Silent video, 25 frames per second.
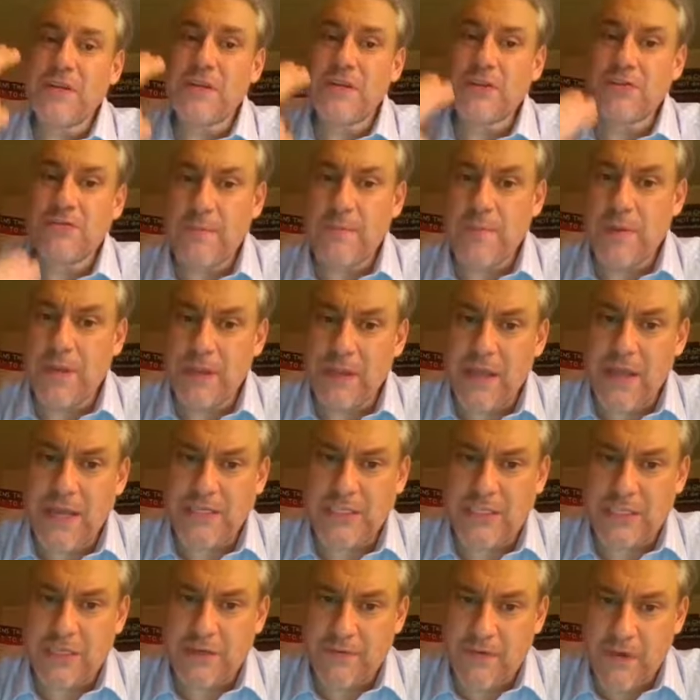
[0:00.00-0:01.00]
the
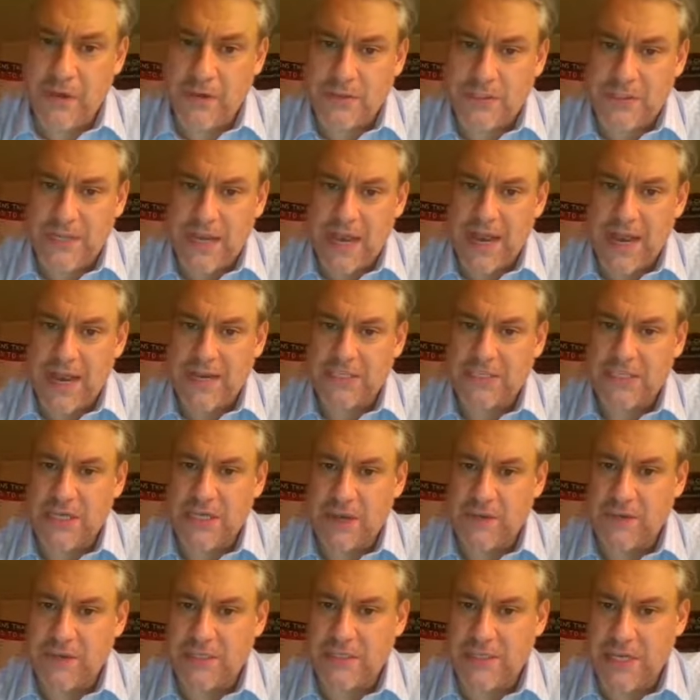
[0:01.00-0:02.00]
tribulation of those days
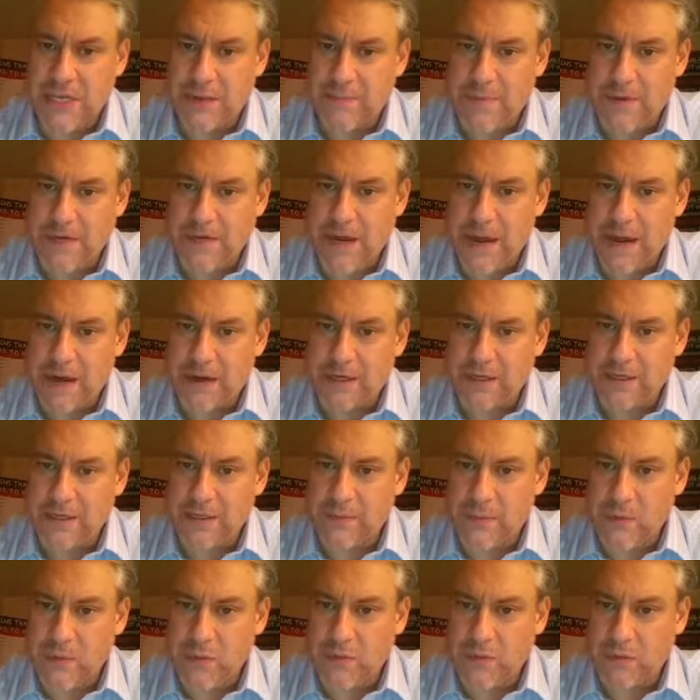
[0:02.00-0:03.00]
shall the sun be darkened, and
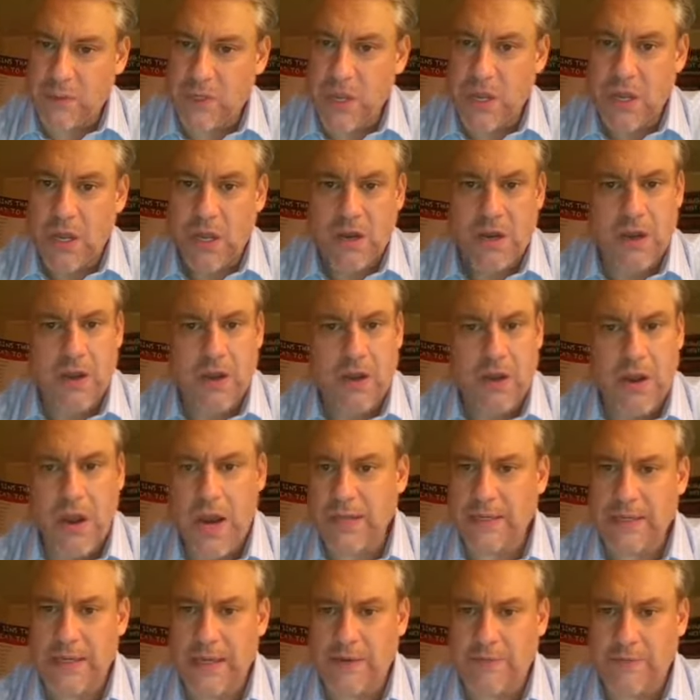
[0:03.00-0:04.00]
the moon
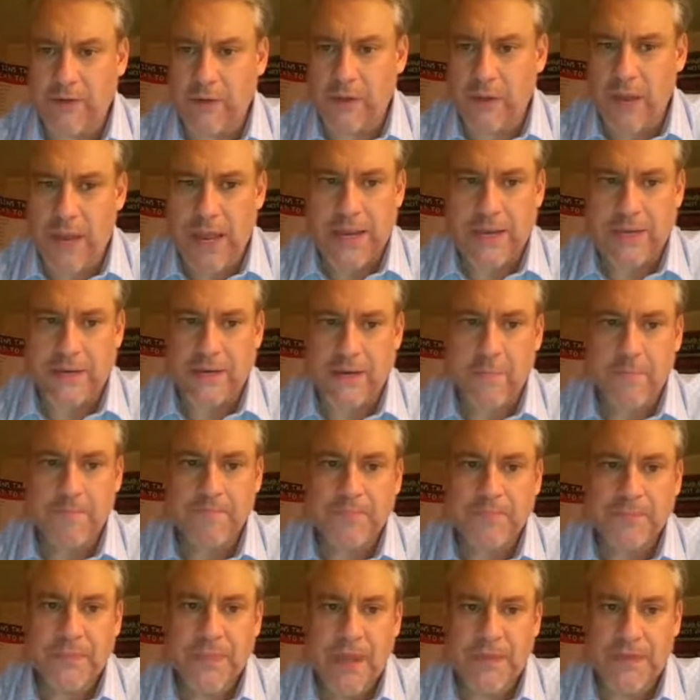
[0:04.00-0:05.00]
not give her light,
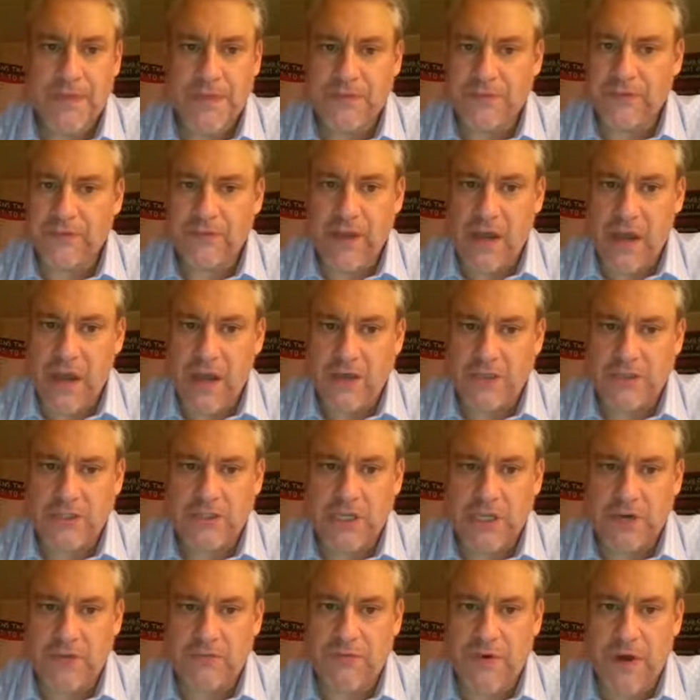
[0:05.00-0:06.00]
and the stars
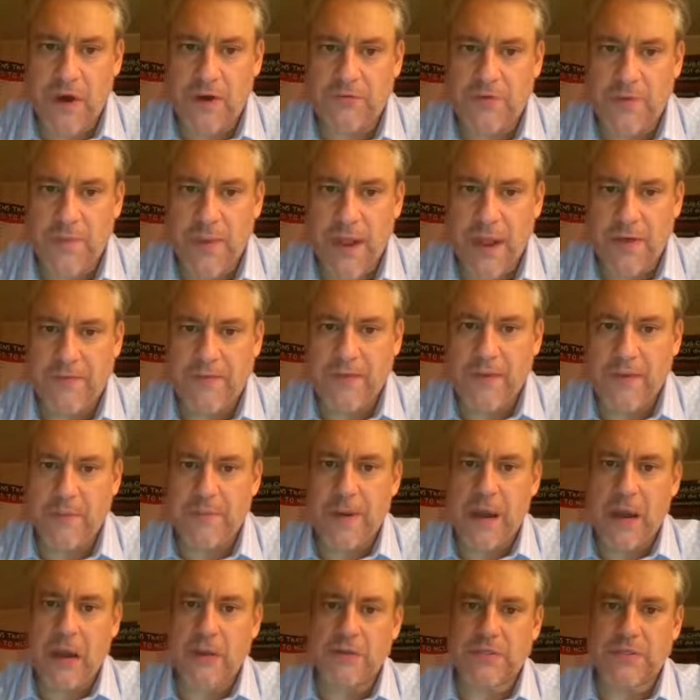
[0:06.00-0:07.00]
shall fall from heaven, and the
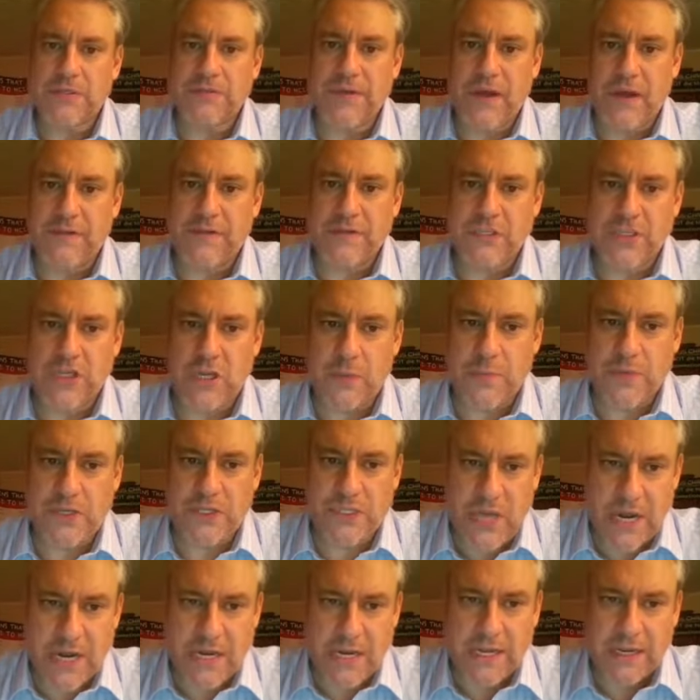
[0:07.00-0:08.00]
powers of heaven shall be
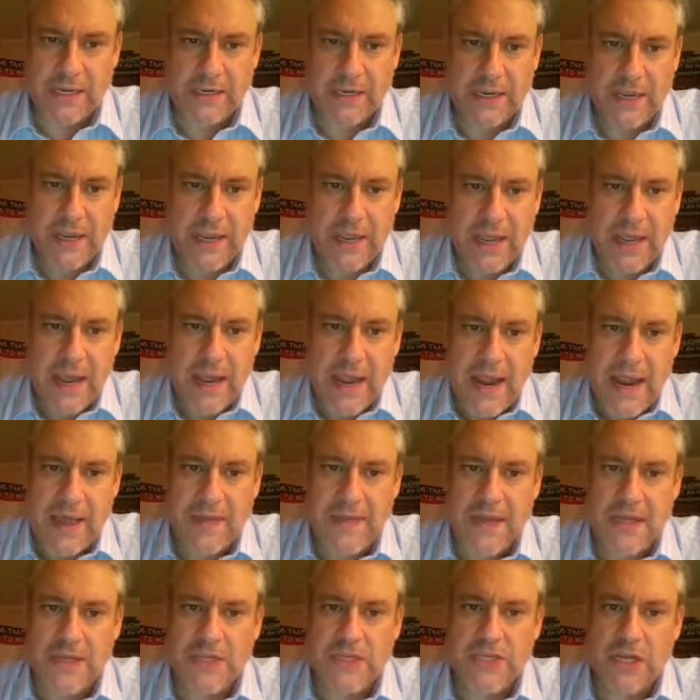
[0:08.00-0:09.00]
shaken.
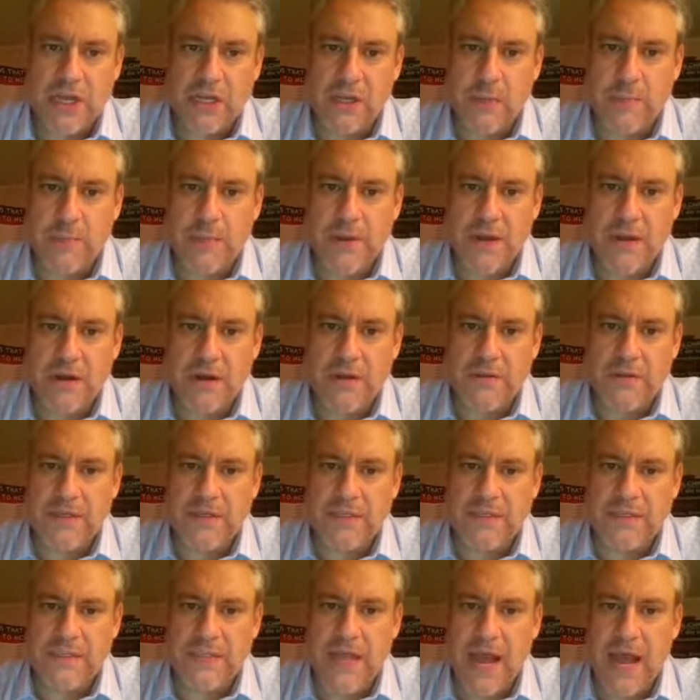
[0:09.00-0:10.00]
And then shall appear the
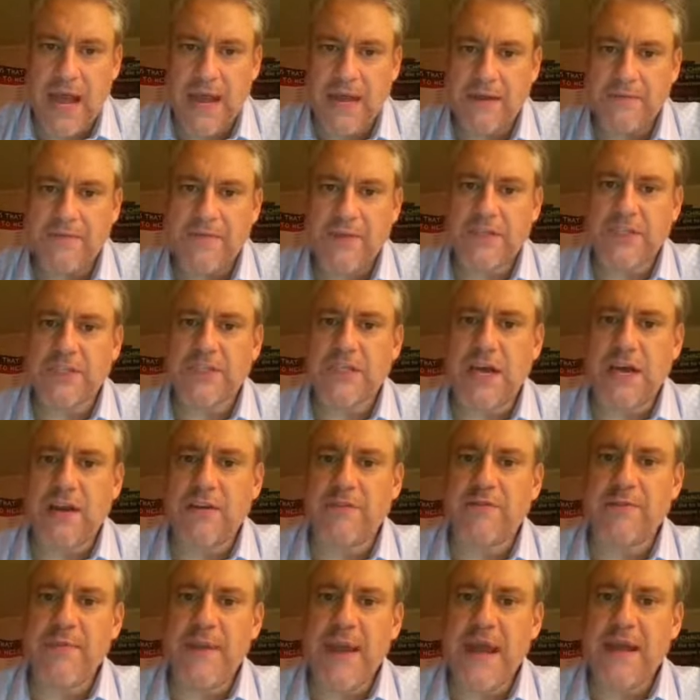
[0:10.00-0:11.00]
sign of the Son
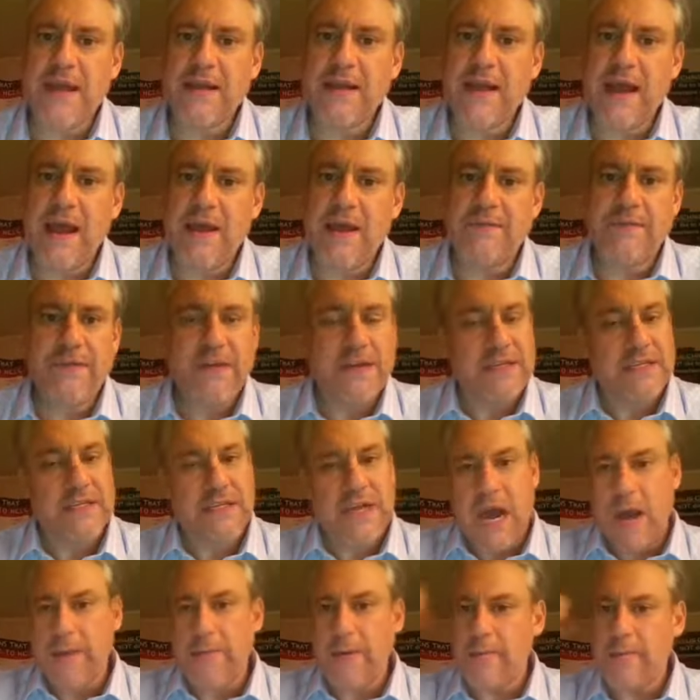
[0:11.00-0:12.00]
of Man in heaven. He's
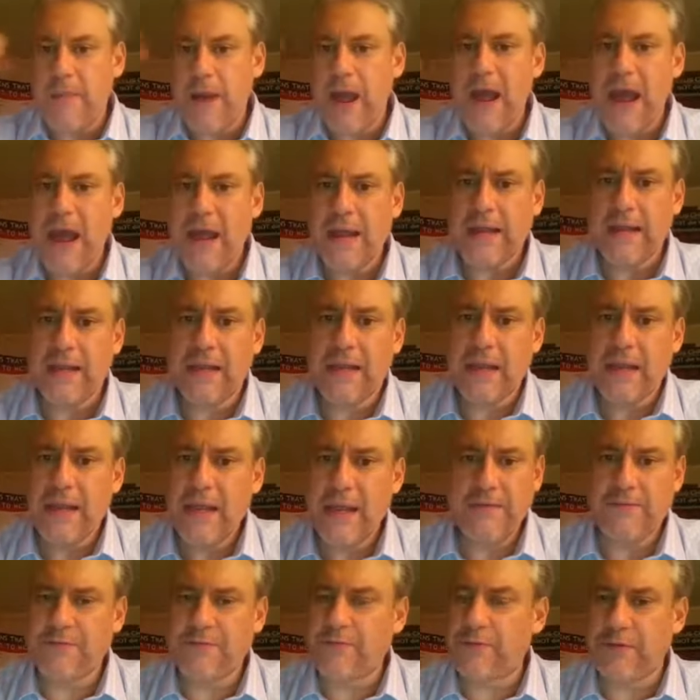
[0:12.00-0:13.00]
coming back
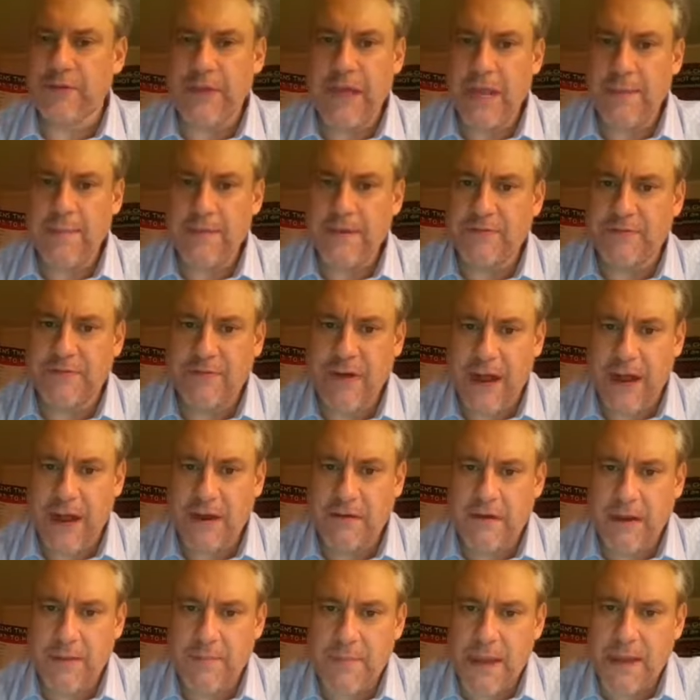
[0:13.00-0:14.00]
in flaming
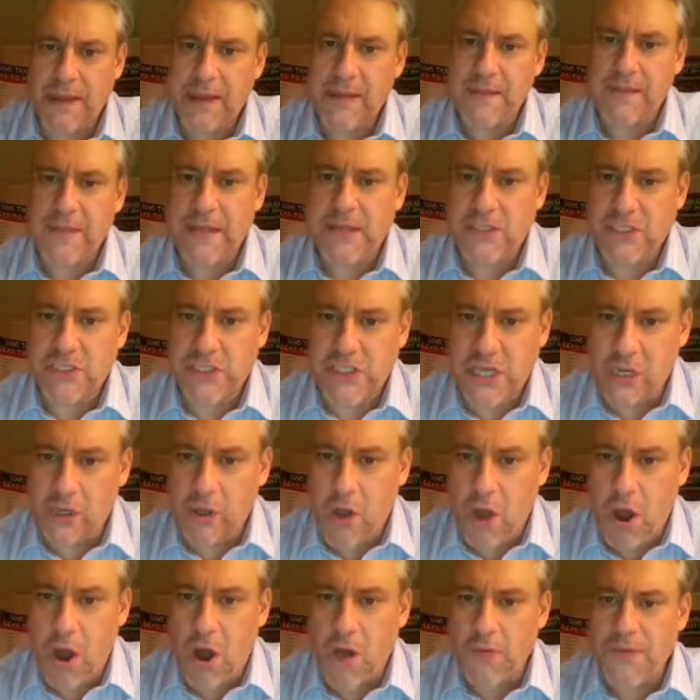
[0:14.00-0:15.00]
fire. Amen. And then
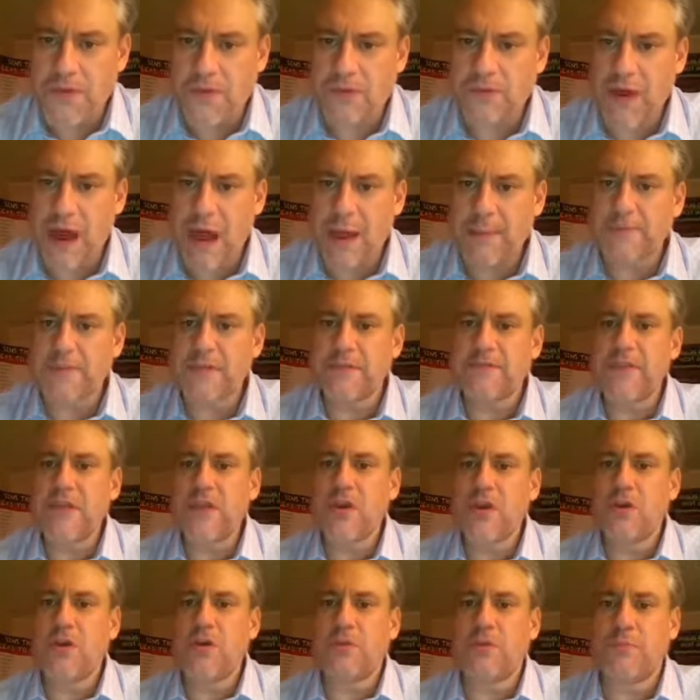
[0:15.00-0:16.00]
shall all the tribes of
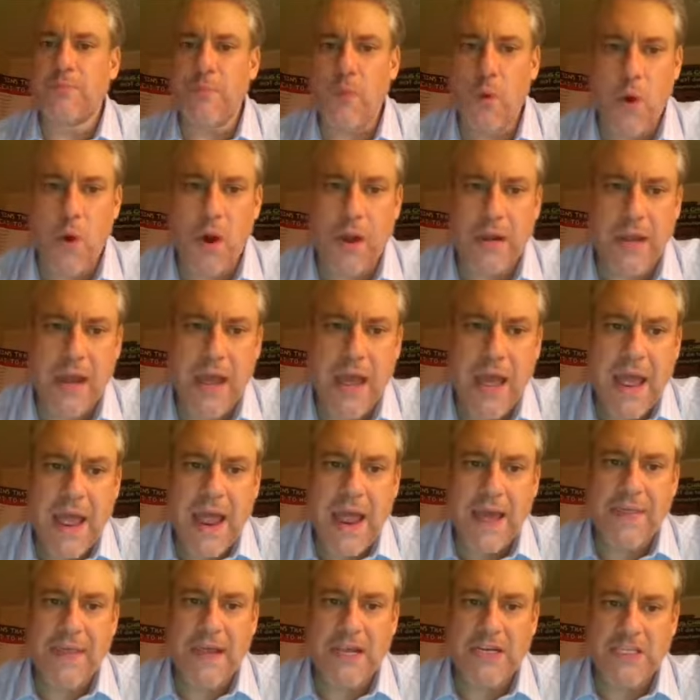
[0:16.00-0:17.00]
the earth mourn,
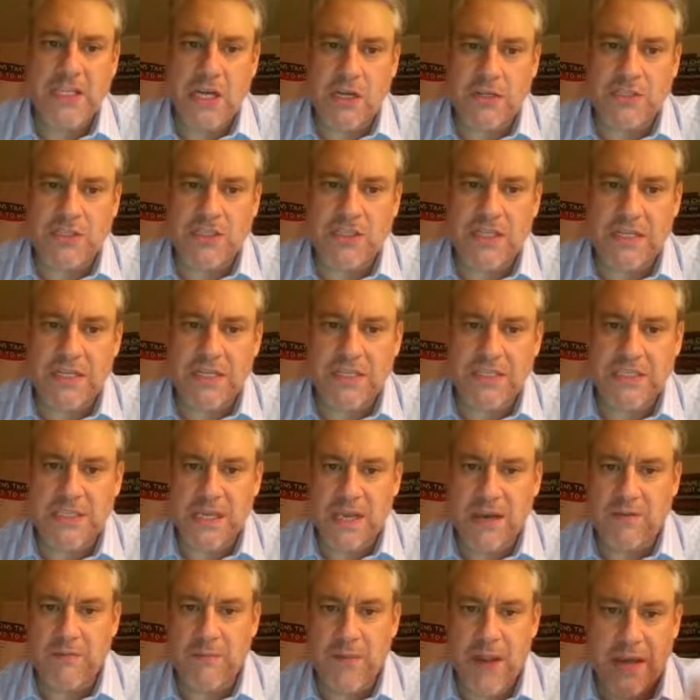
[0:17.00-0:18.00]
and they shall see the
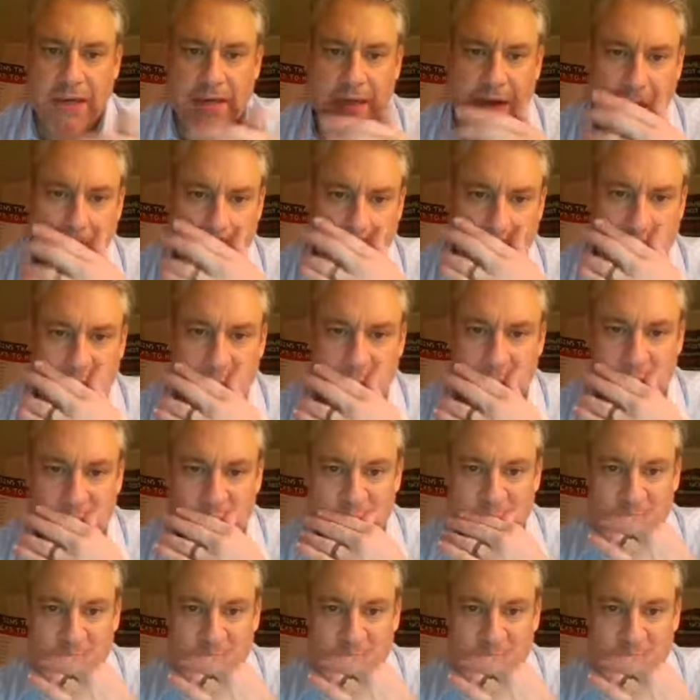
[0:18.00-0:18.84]
Son of Man coming